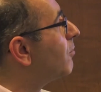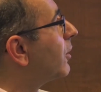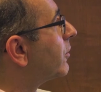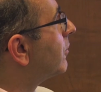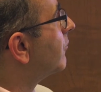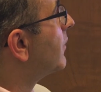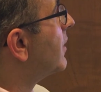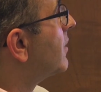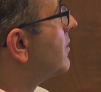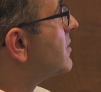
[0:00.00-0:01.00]
model.
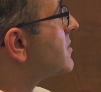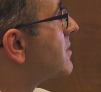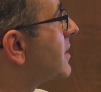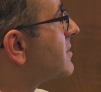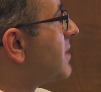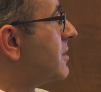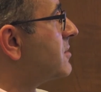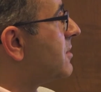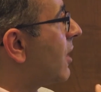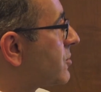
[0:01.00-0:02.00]
This
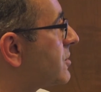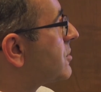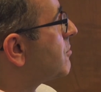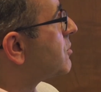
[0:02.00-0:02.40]
extends not just